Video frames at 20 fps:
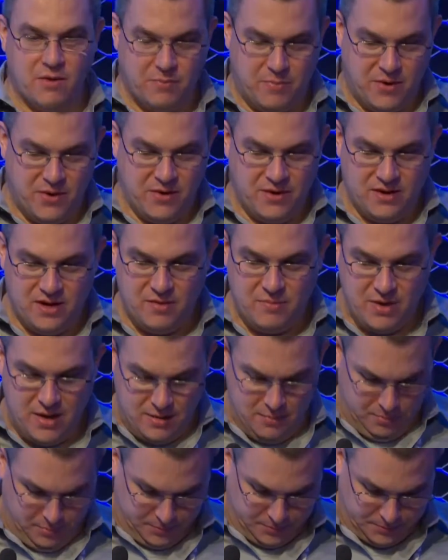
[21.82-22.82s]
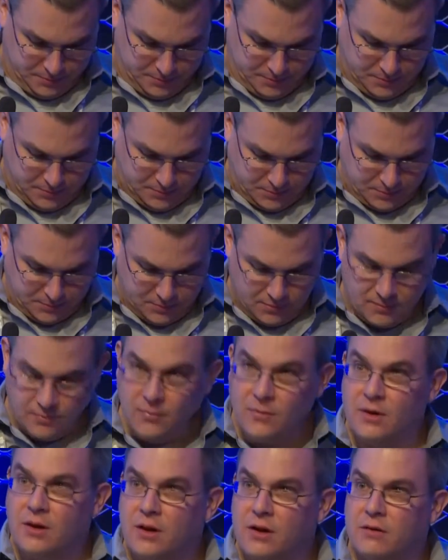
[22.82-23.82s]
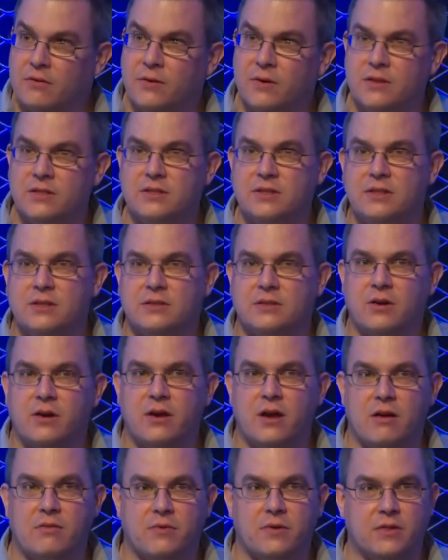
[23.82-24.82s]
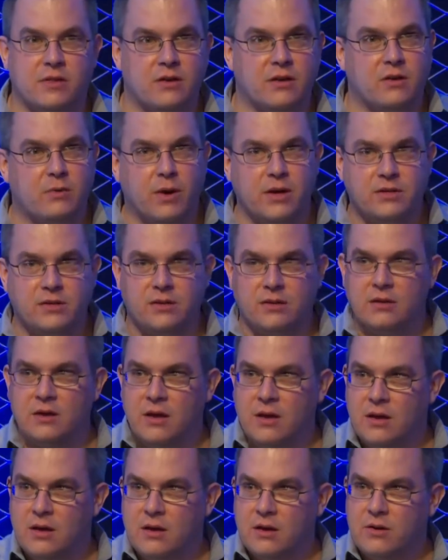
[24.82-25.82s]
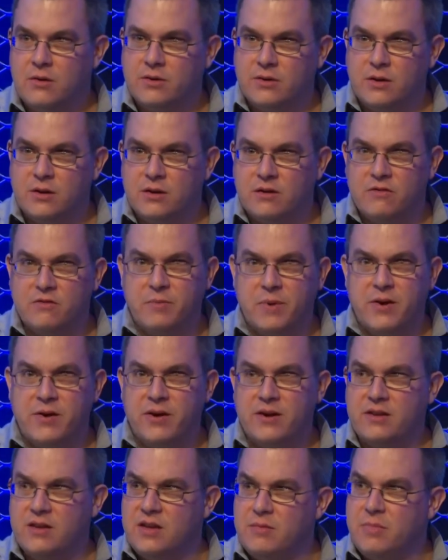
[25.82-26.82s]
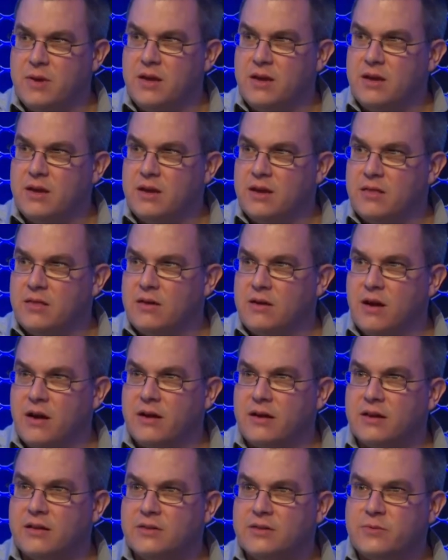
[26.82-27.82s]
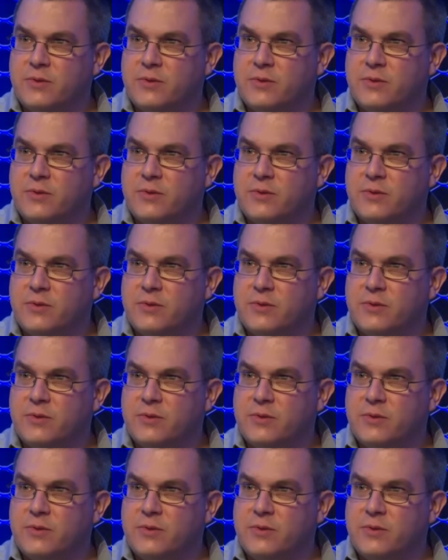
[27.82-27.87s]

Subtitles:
PeeringDB. First, starting off with a question, who's heard of PeeringDB in the audience?